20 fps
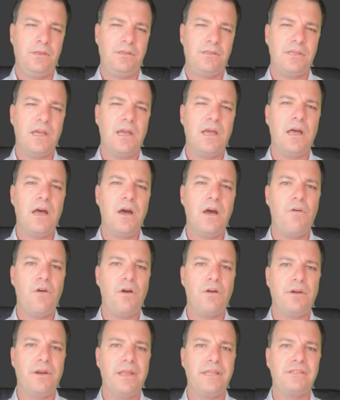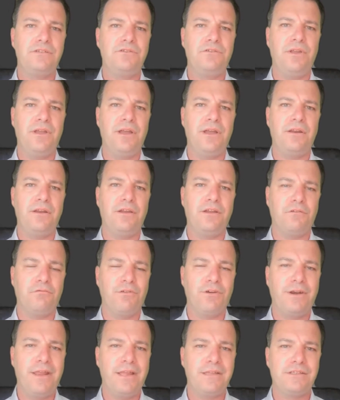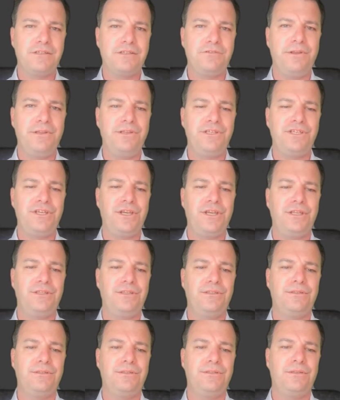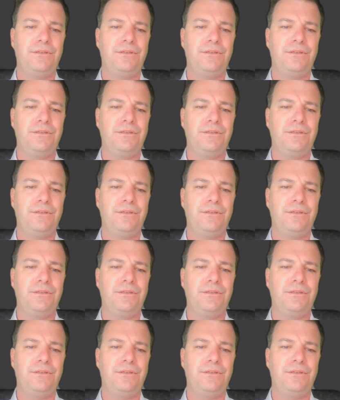Somehow our next green shade,